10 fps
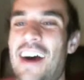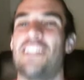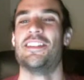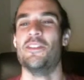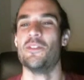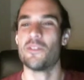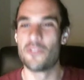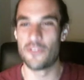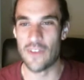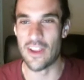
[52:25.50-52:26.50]
is in
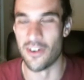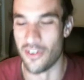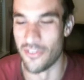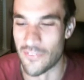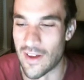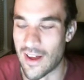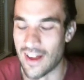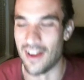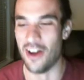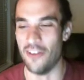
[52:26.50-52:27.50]
fear of
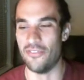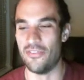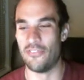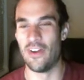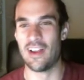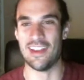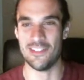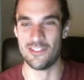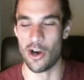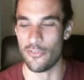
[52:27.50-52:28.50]
a
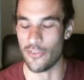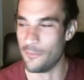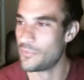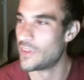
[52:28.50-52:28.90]
fucking dolphin.